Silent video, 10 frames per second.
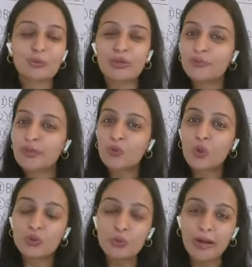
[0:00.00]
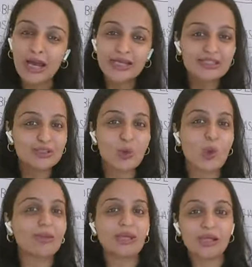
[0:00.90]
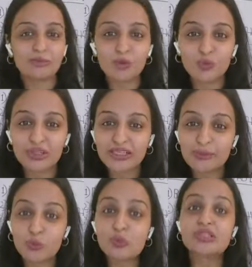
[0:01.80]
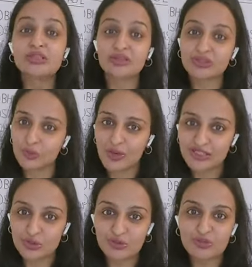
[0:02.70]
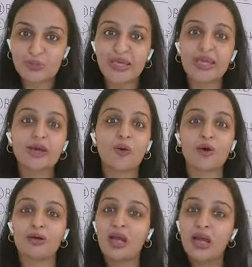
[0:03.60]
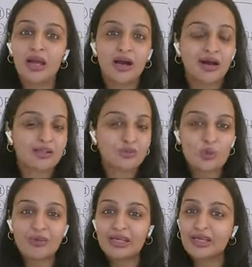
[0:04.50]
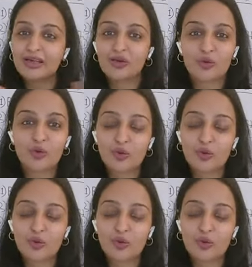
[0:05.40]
people want to buy so many immunity boosters so as to speak, or so many,